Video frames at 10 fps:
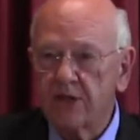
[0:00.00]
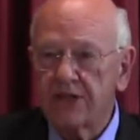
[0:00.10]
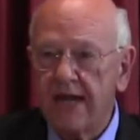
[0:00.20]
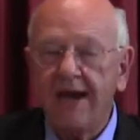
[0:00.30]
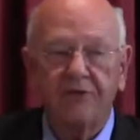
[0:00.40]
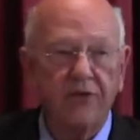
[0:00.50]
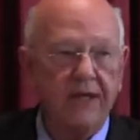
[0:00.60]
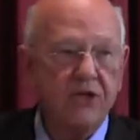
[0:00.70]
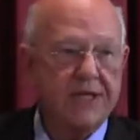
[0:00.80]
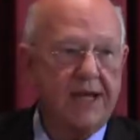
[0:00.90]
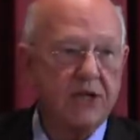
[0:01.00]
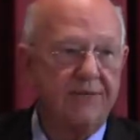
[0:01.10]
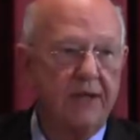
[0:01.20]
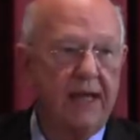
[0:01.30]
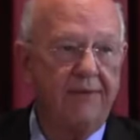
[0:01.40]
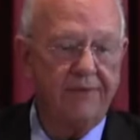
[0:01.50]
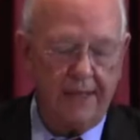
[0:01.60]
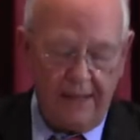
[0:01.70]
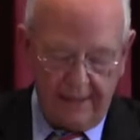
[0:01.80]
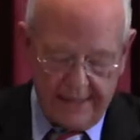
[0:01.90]
This is after these things
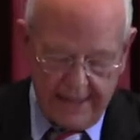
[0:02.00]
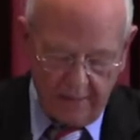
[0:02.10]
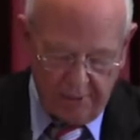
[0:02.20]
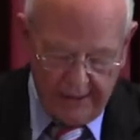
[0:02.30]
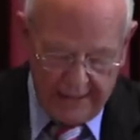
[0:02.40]
have uh, taken